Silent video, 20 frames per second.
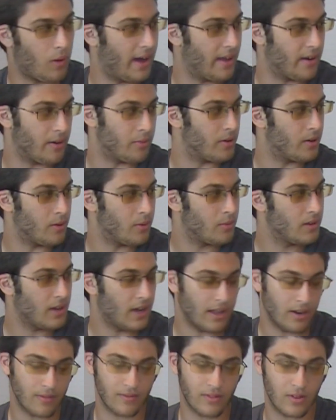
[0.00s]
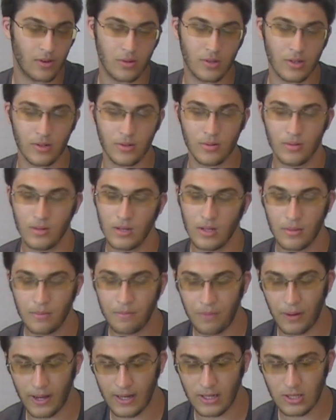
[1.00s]
Well, I don't know. I have no clue.
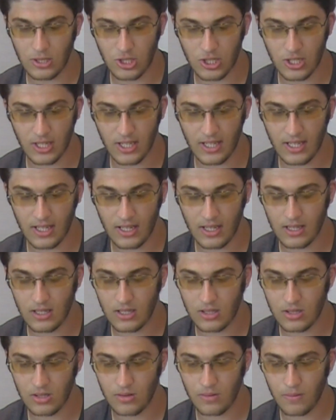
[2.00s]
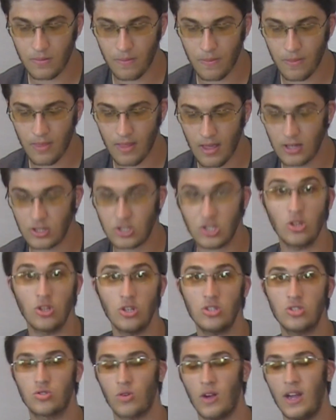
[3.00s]
But she
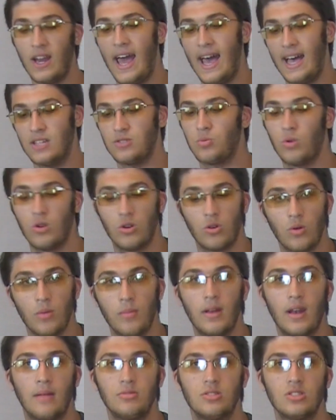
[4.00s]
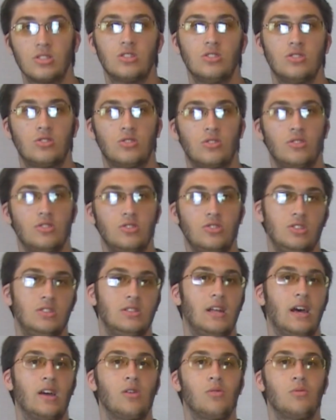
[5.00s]
looks great as Wonder Woman. I'm just concerned that
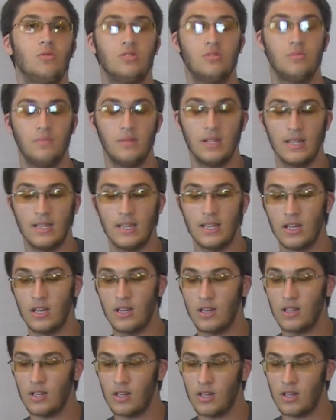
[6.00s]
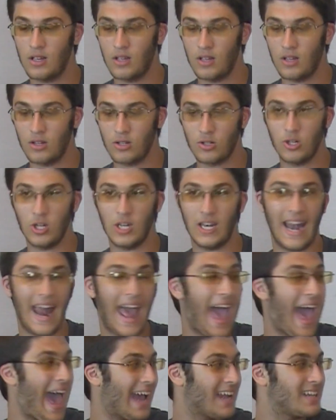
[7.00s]
she's not going to be good
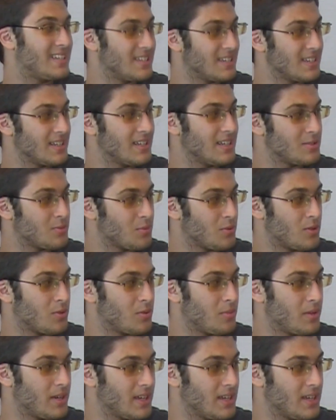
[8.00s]
at acting as Wonder